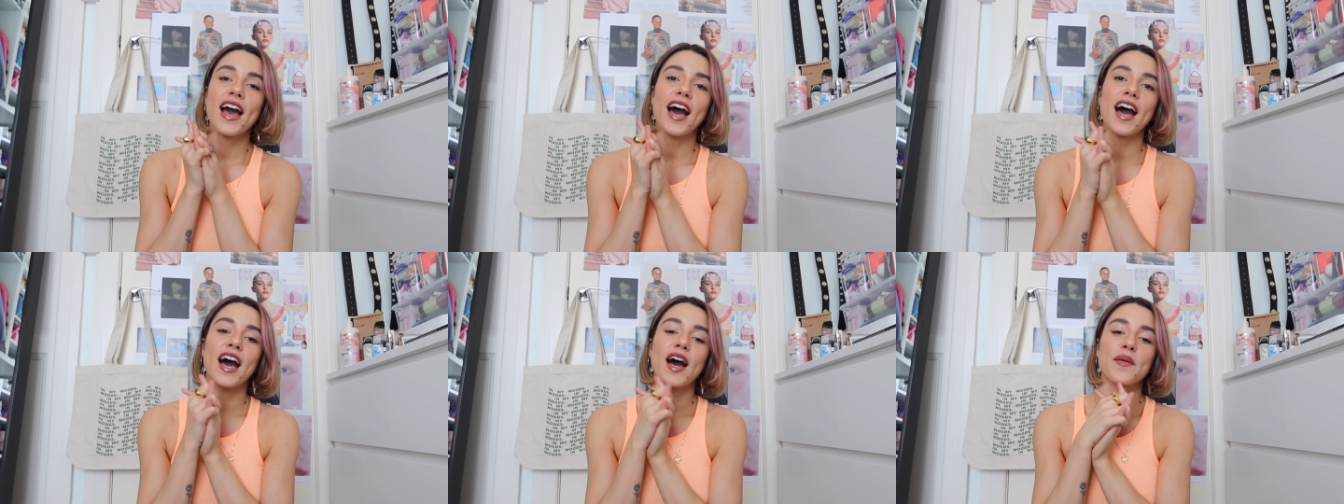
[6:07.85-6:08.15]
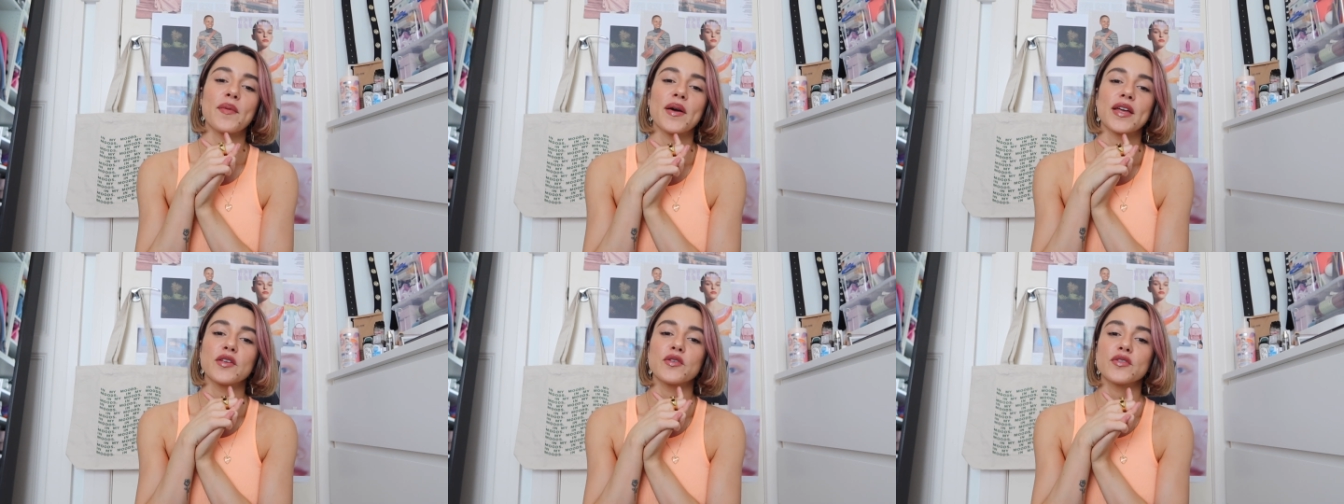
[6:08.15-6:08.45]

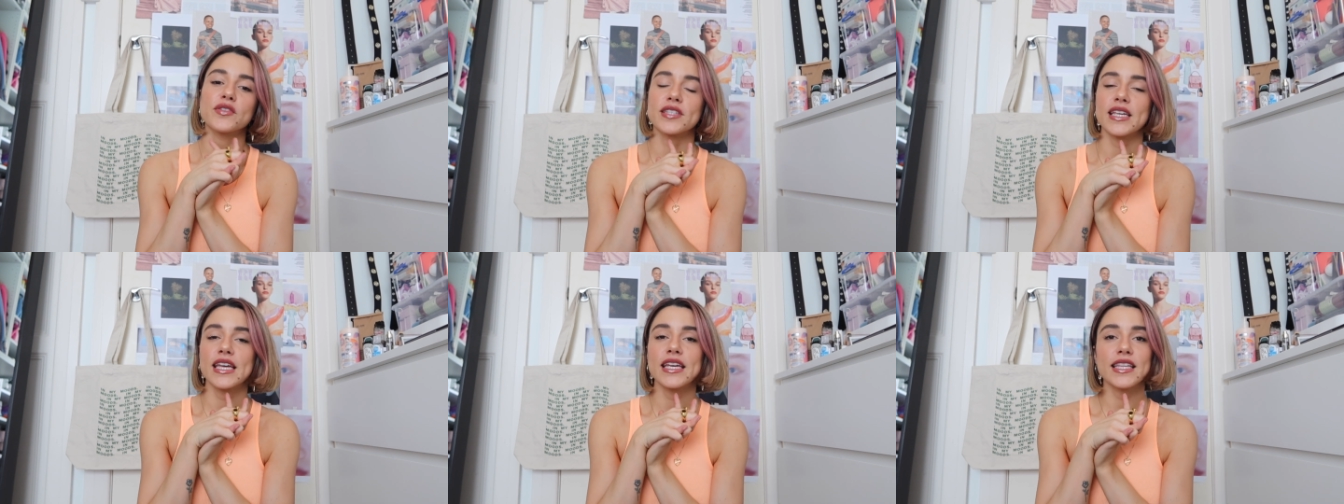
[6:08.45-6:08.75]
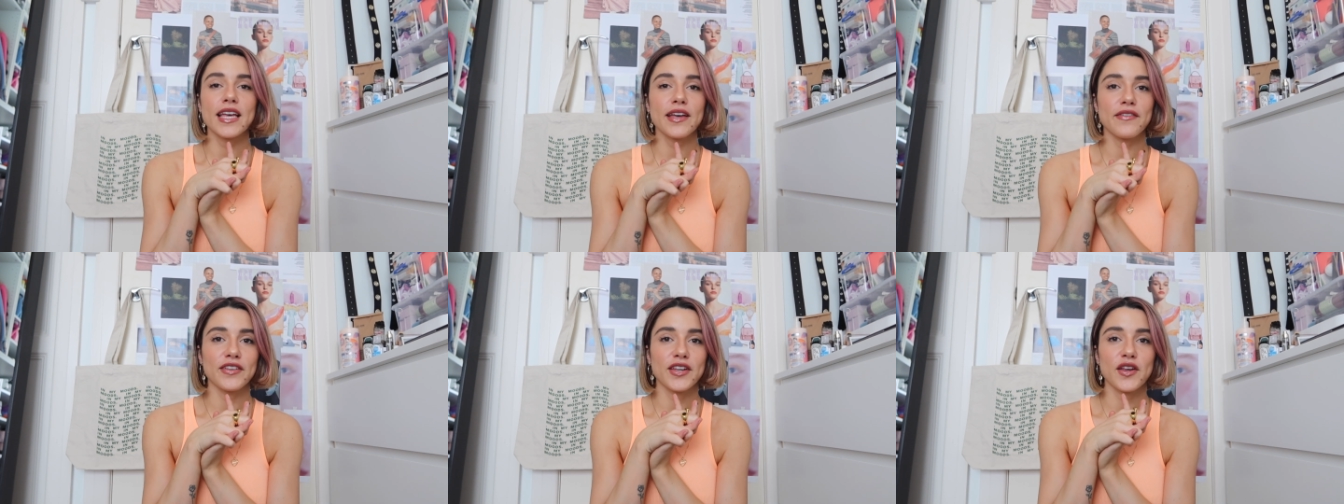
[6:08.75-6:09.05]
And you'll see
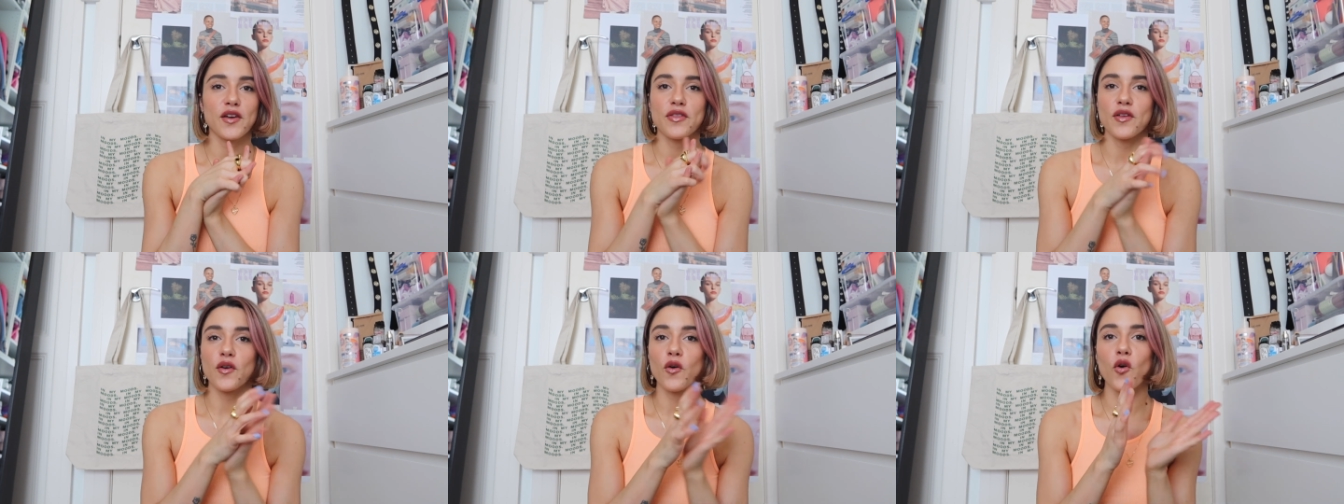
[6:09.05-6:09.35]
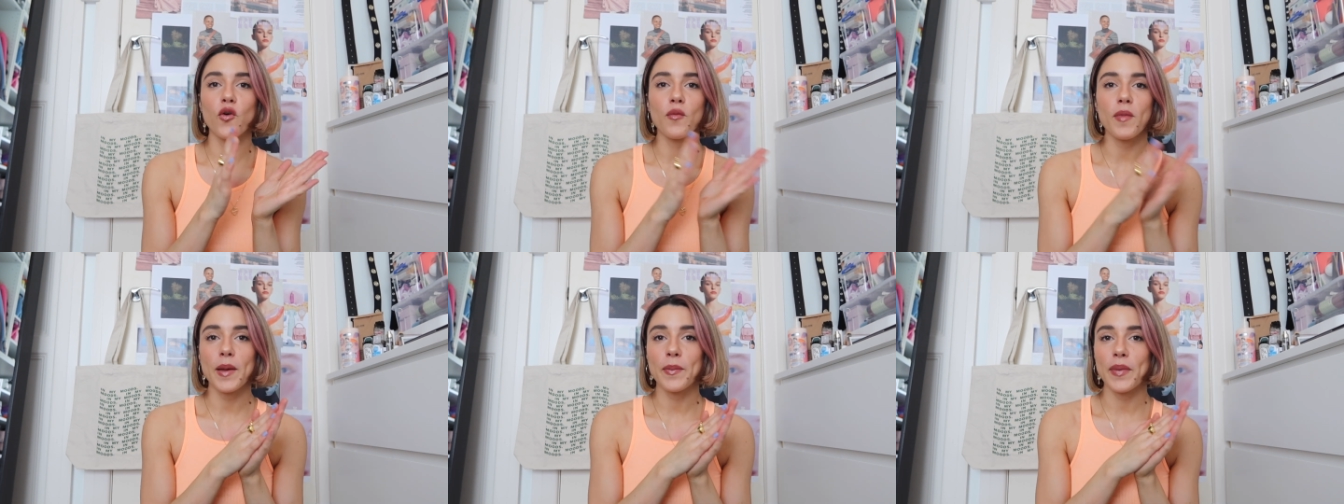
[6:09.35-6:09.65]
in that video that
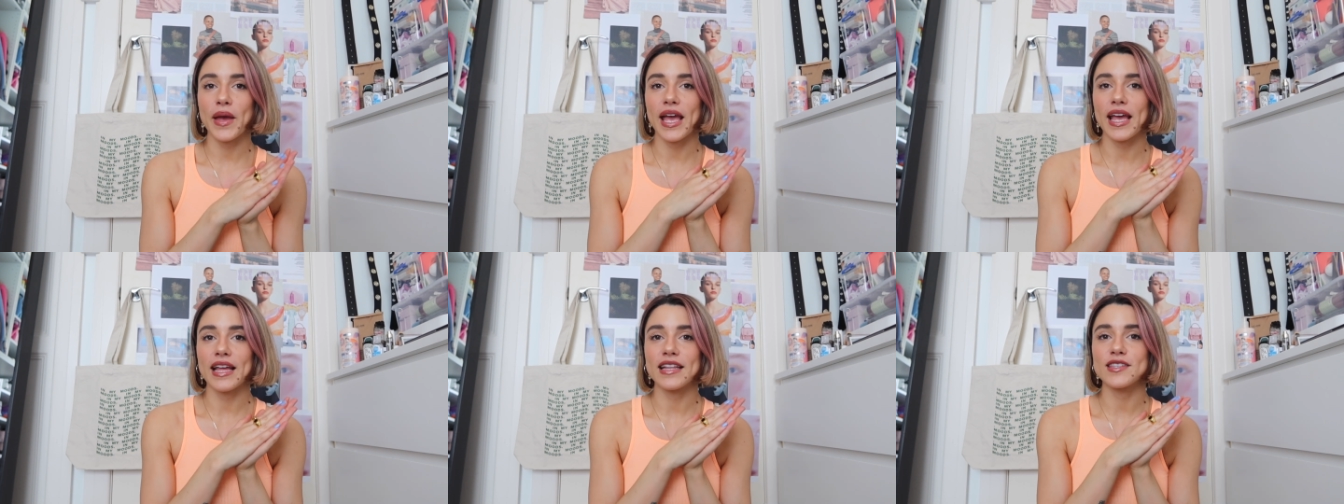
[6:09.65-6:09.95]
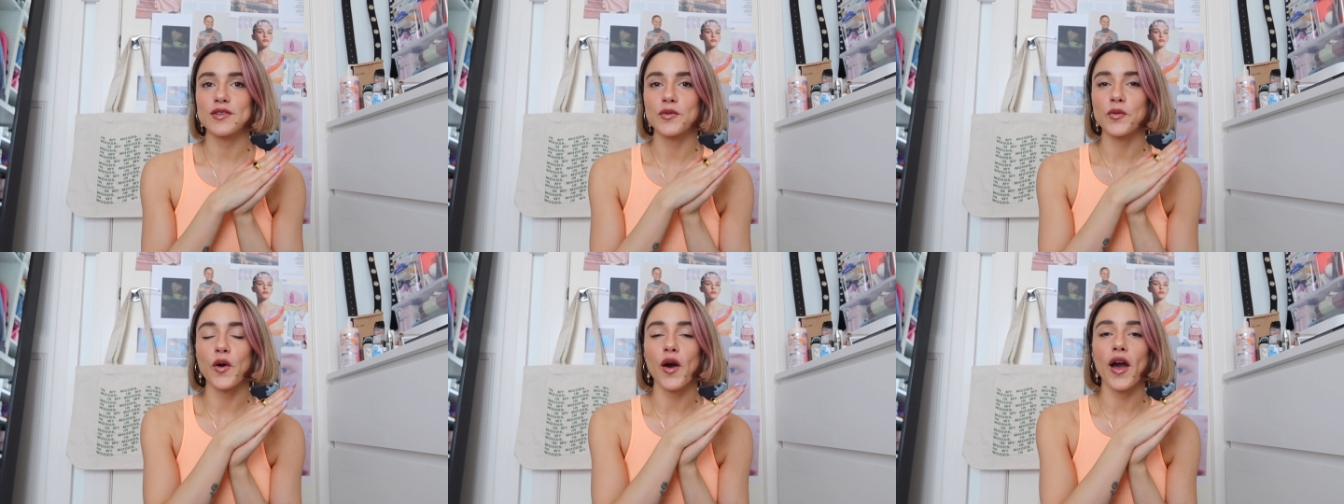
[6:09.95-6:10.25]
all my
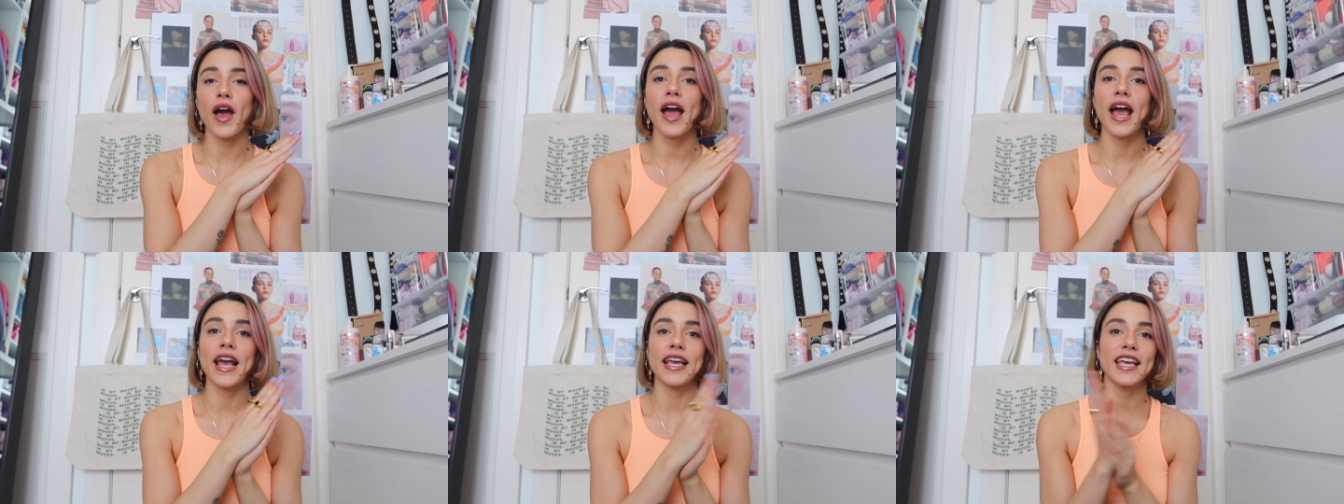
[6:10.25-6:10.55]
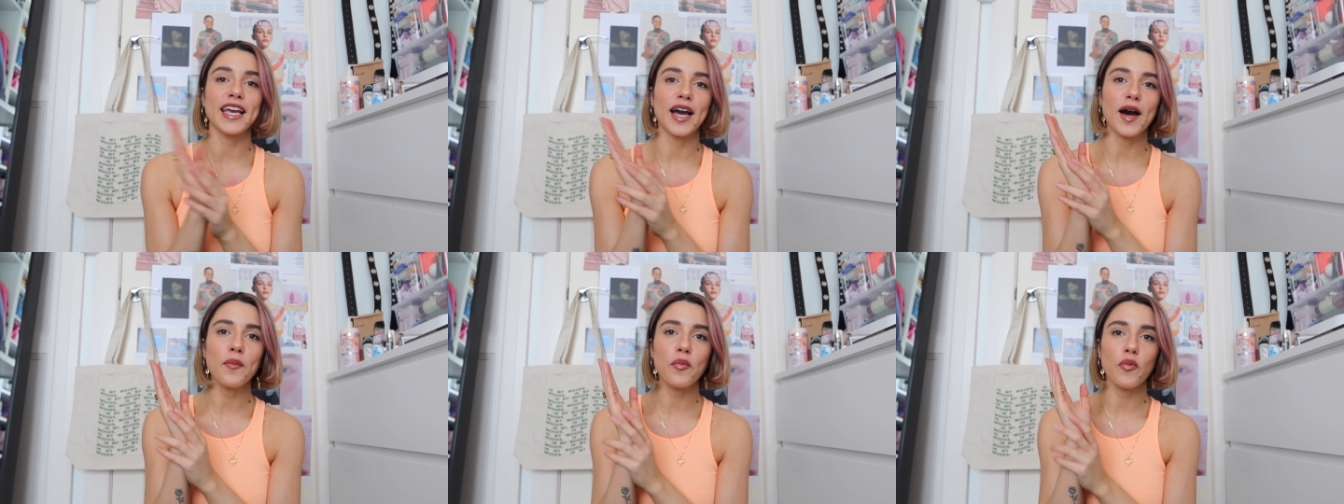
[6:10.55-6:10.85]
pants were
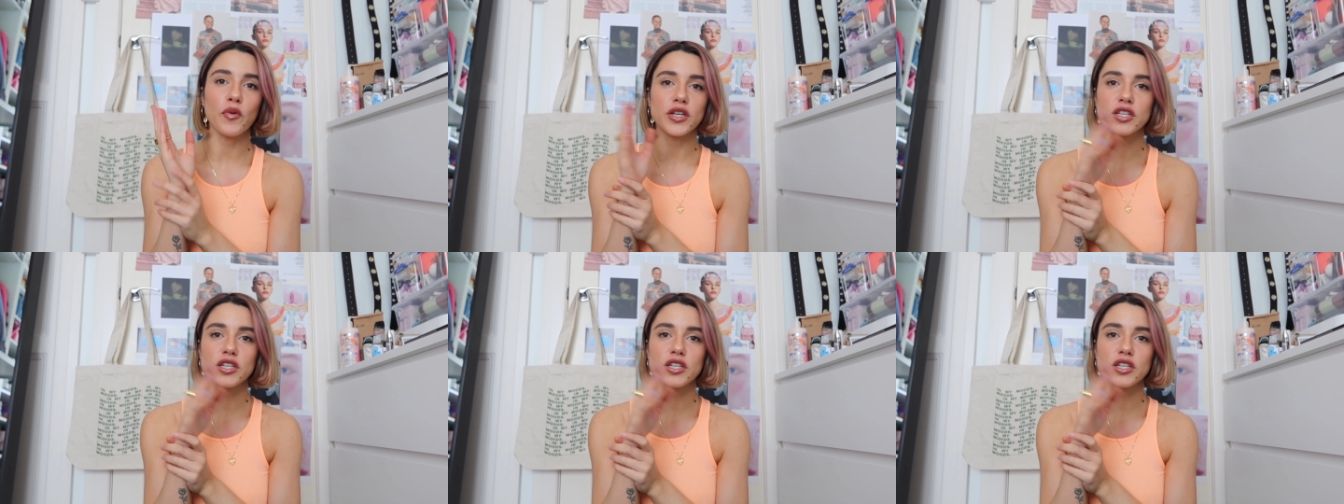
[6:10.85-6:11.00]
hanging up,